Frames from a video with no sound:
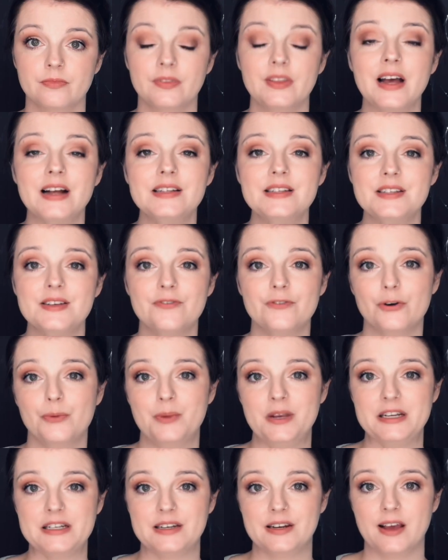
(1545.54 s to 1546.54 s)
That's it for
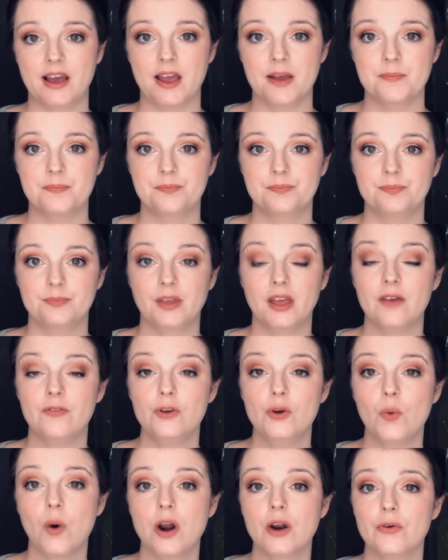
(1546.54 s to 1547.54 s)
me tonight. If
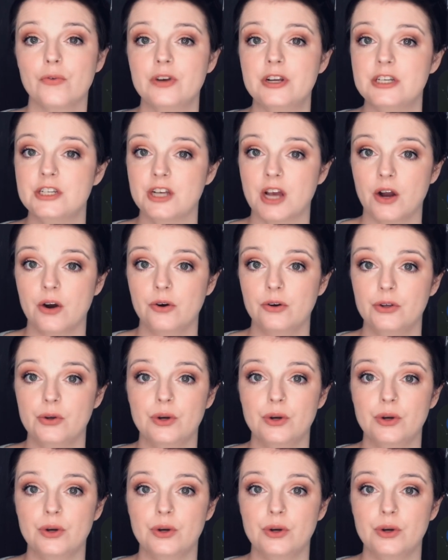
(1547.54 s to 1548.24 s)
you want to reach out,